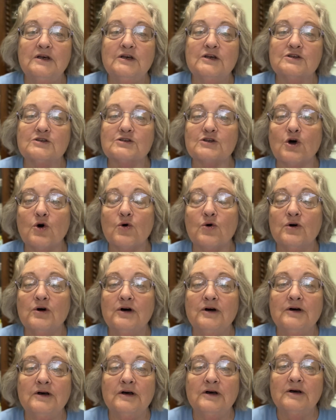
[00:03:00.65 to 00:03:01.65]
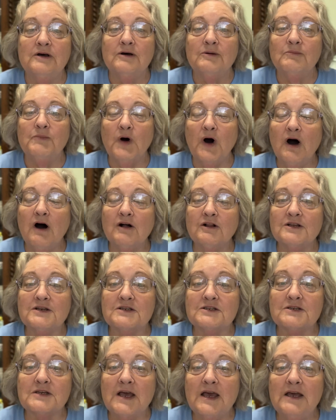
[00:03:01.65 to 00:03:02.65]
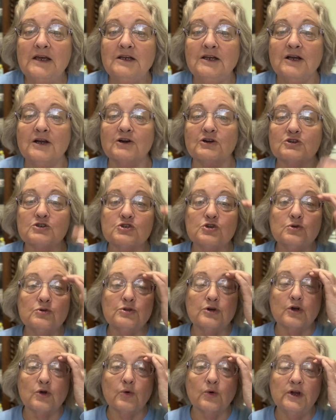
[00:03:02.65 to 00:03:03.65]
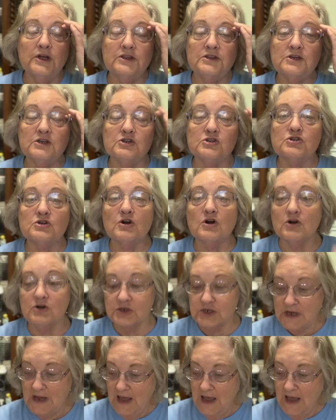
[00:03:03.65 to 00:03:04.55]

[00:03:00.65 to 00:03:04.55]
So Paul is saying here to the Corinthian church